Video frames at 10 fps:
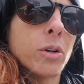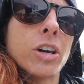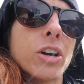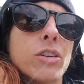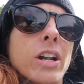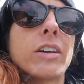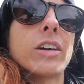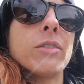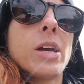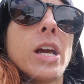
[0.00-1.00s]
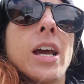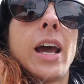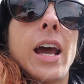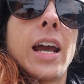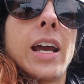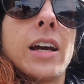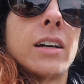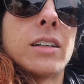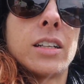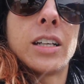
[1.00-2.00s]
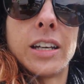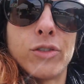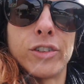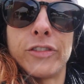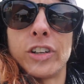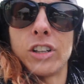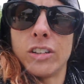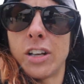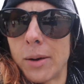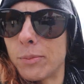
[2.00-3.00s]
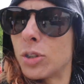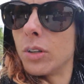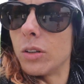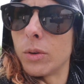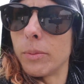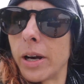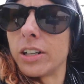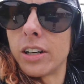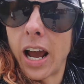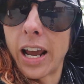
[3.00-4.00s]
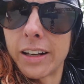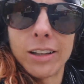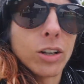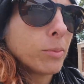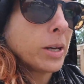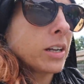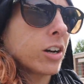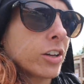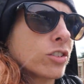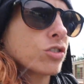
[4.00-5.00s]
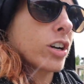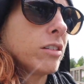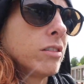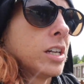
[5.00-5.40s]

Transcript: We're gonna go down here, and if we feel up to it, we might hike a little bit on the trail,